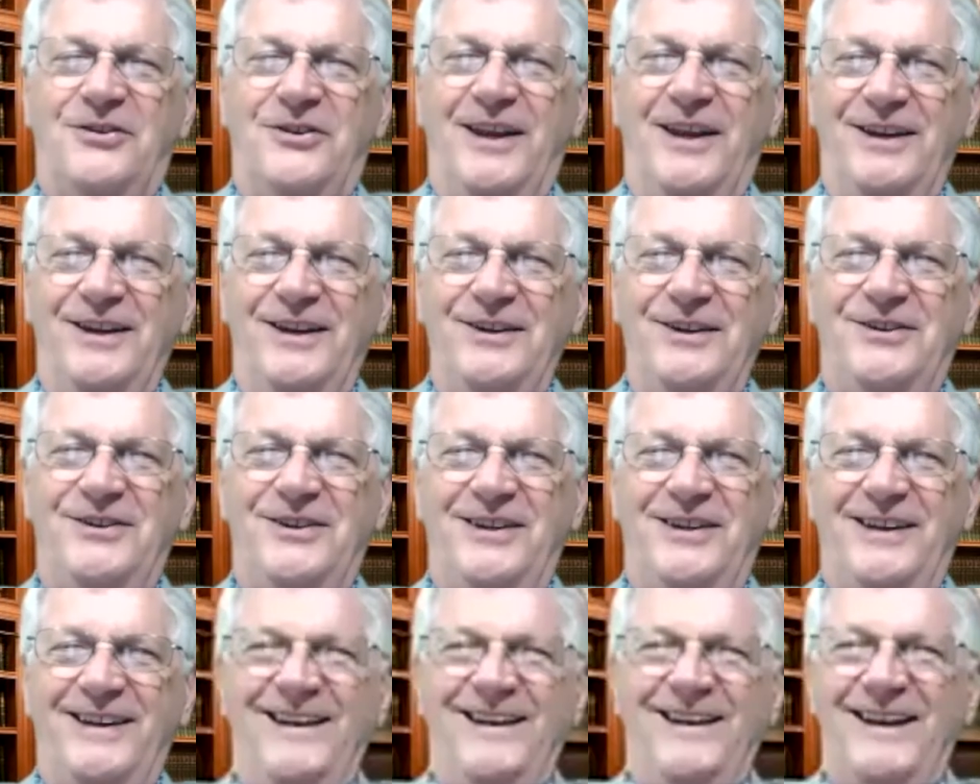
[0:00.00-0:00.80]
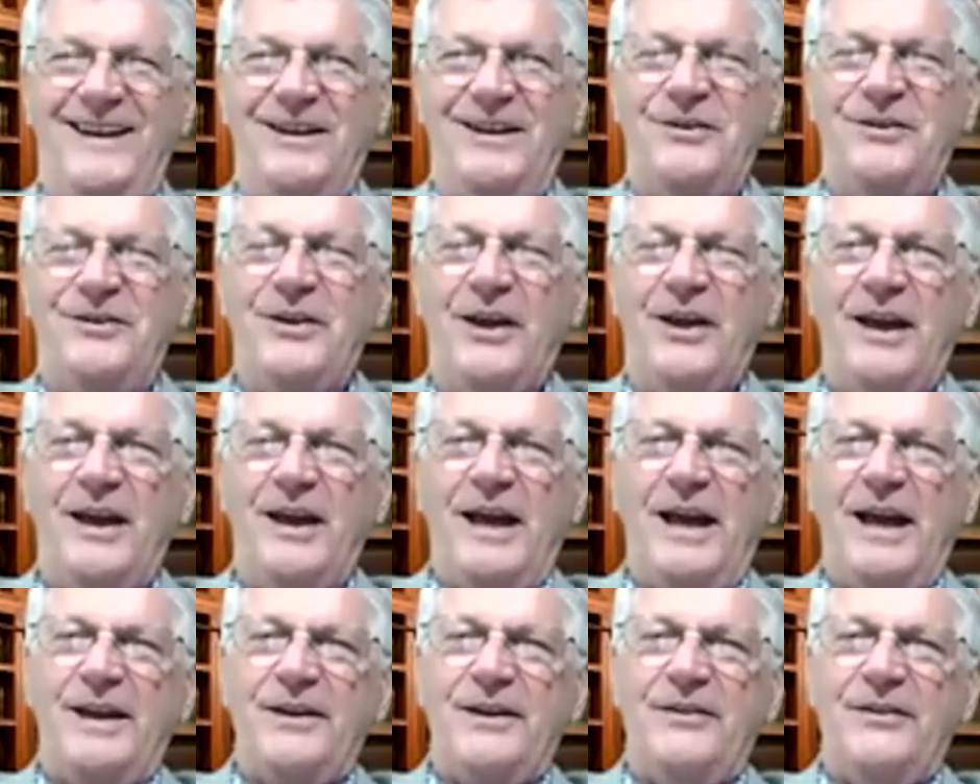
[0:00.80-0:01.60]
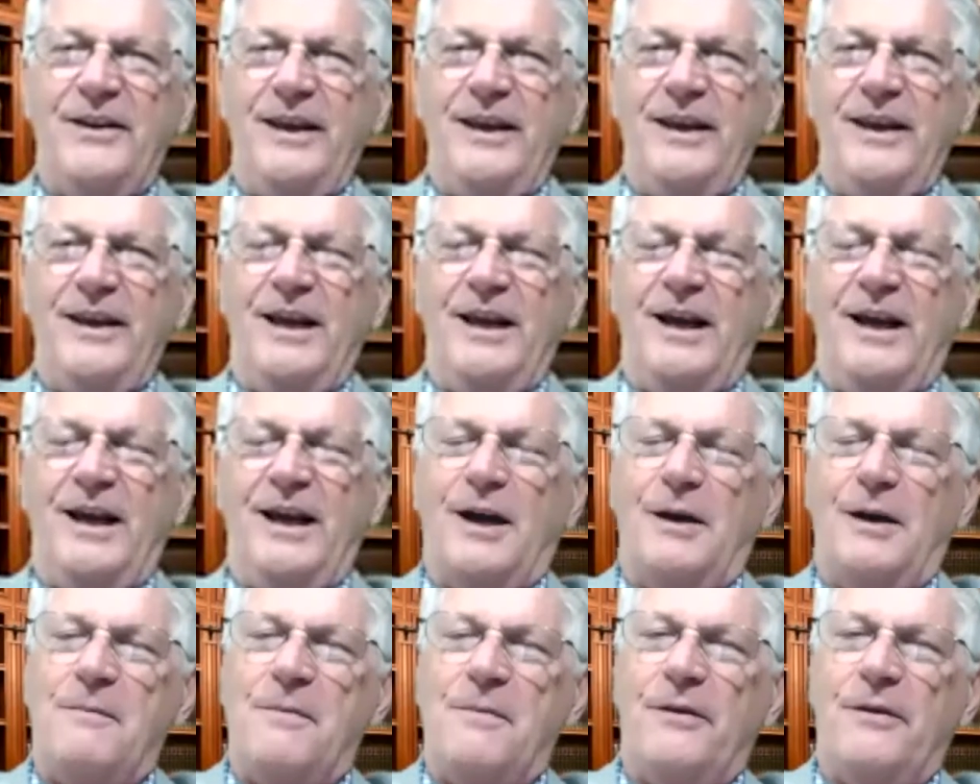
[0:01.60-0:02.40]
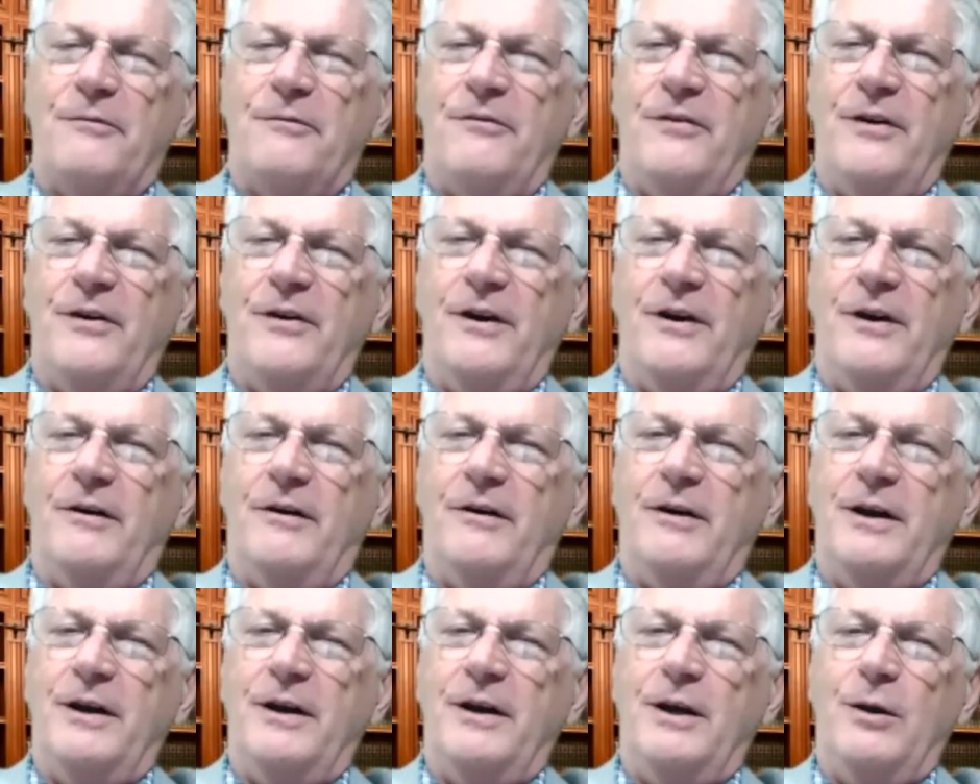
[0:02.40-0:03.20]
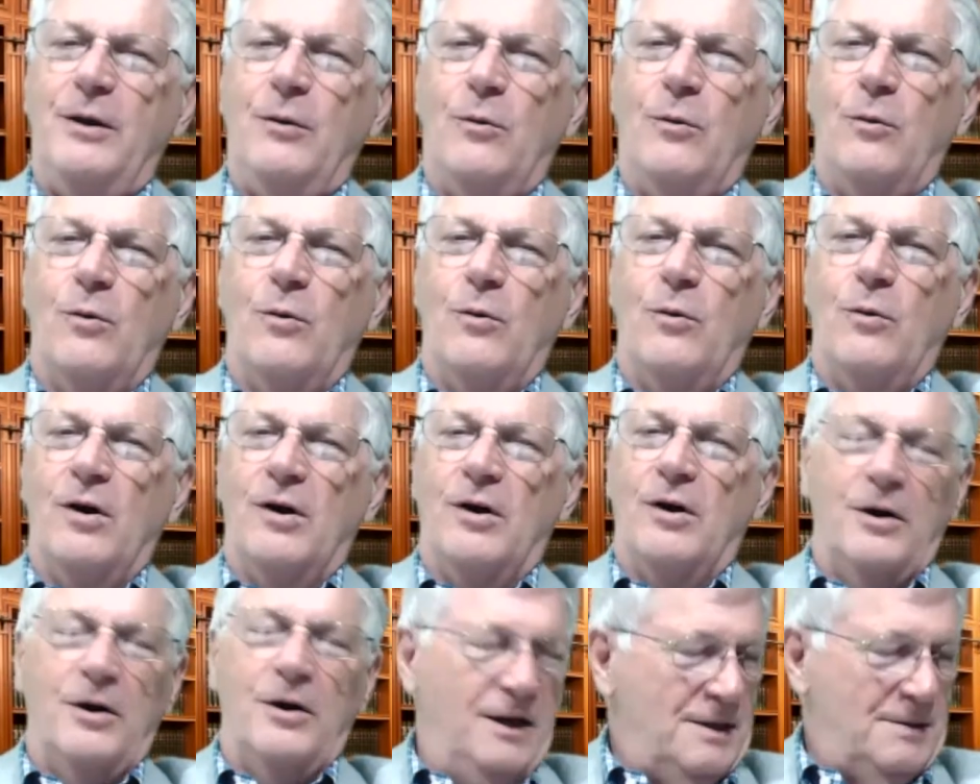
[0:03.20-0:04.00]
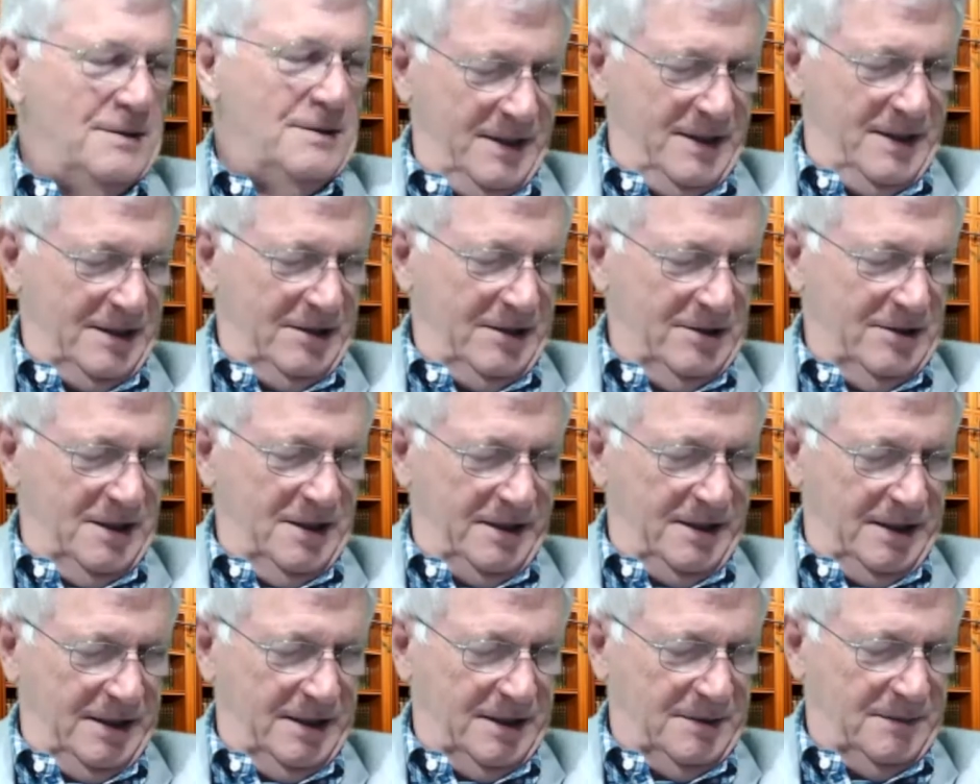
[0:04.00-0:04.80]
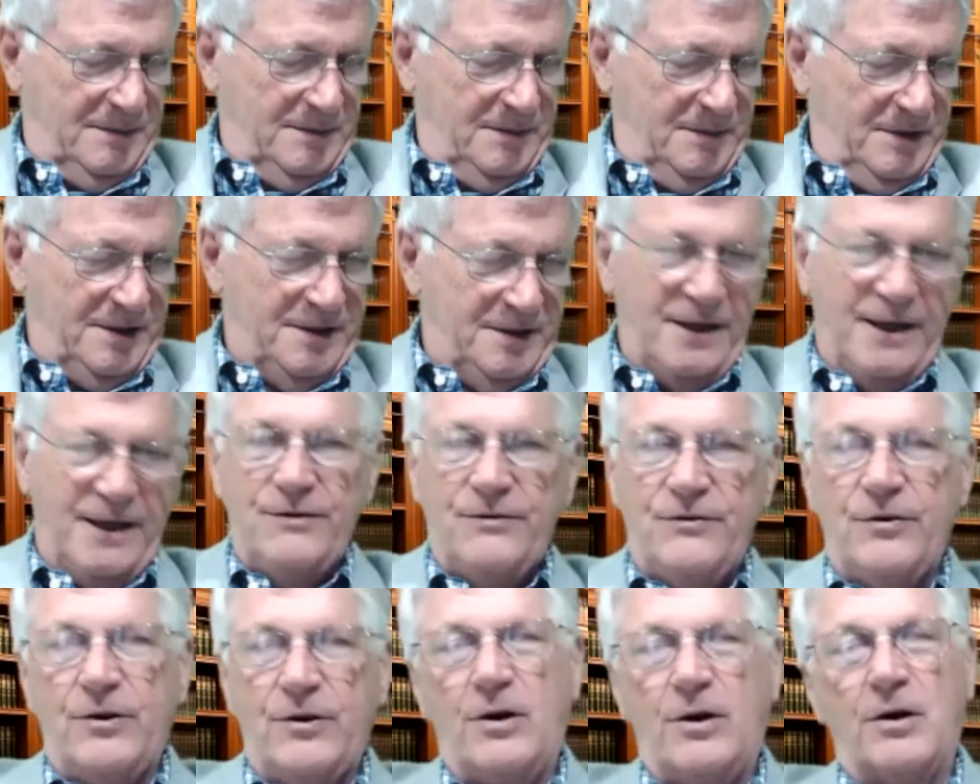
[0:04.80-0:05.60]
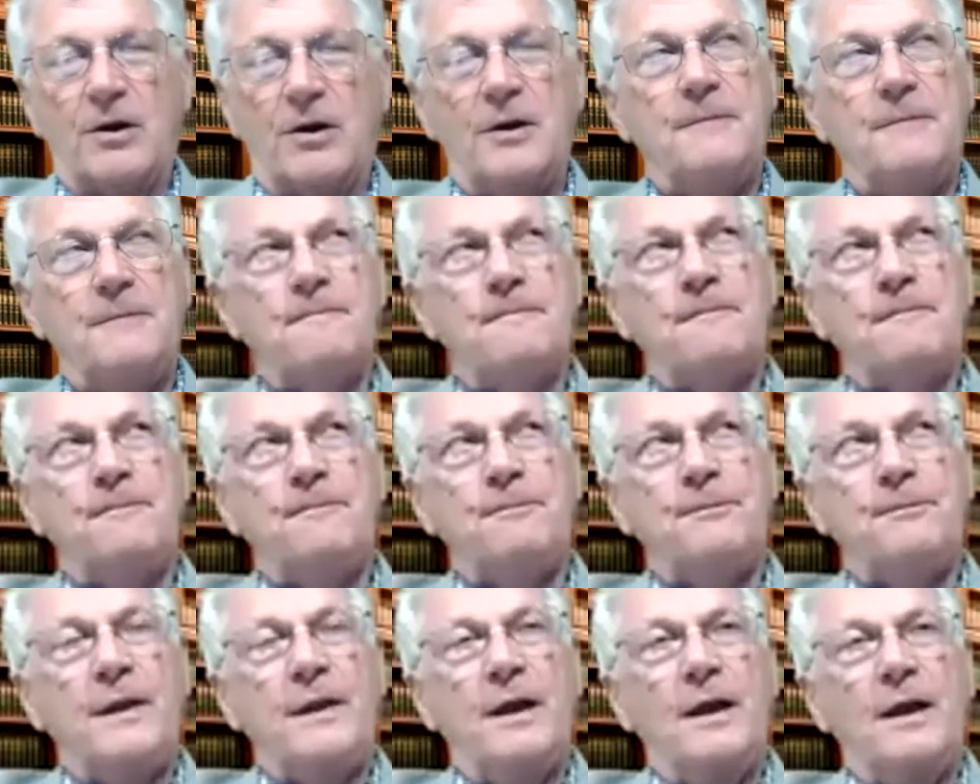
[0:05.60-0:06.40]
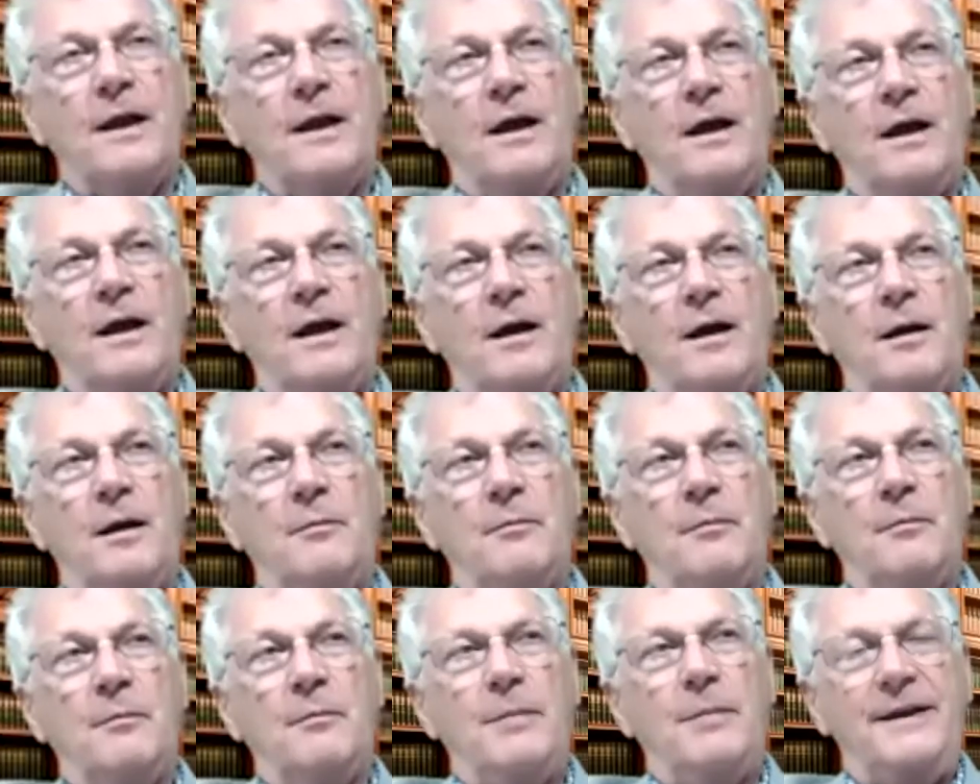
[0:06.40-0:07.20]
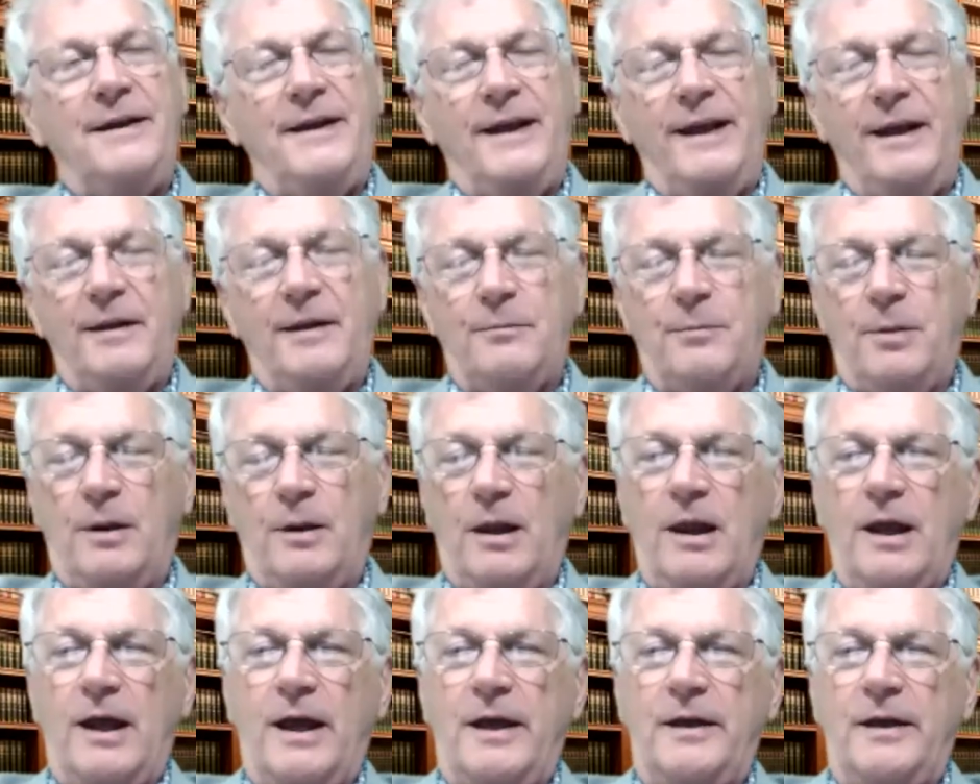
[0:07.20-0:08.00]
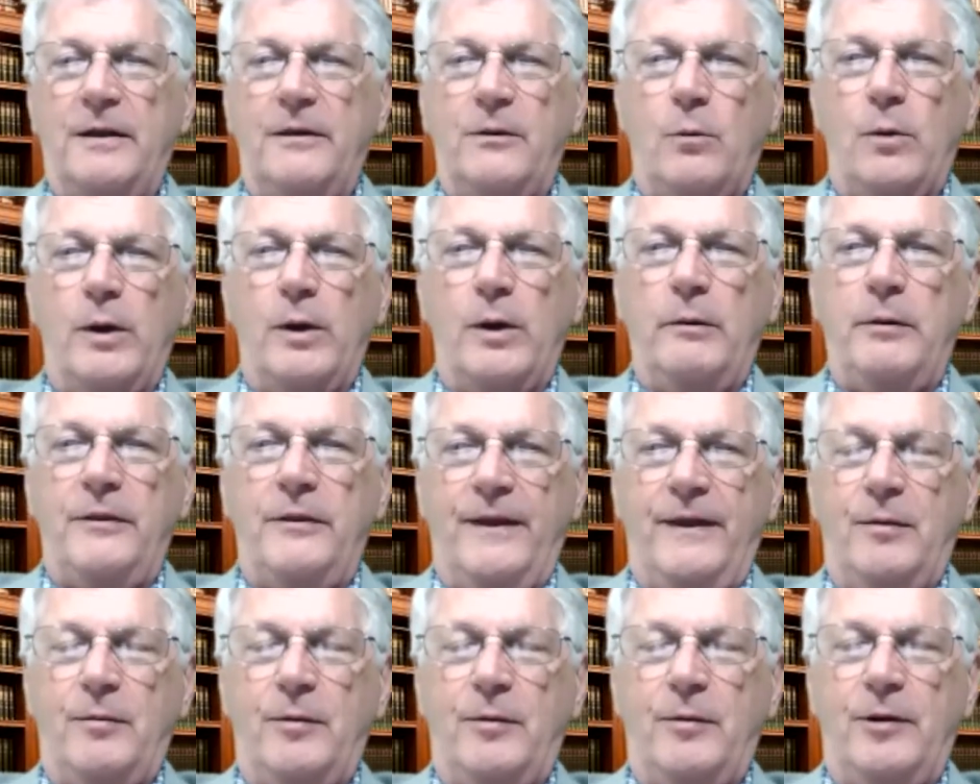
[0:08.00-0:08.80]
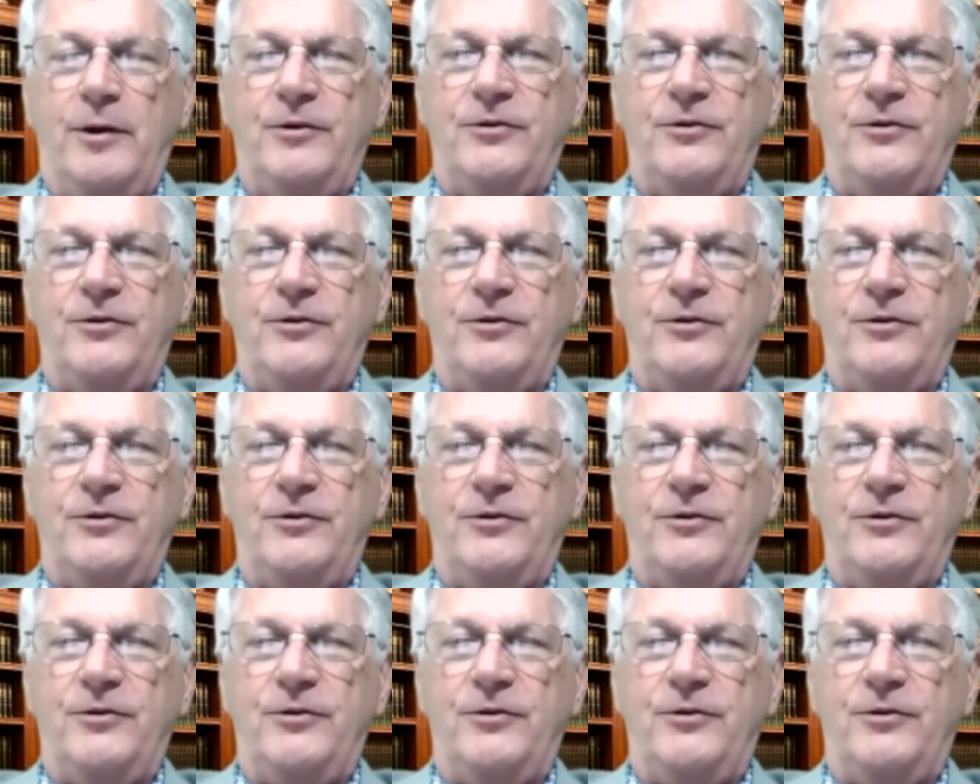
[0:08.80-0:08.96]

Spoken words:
The very word, and looking at the TED Talk, by Dan Pallotta, the way we think about charity is dead wrong.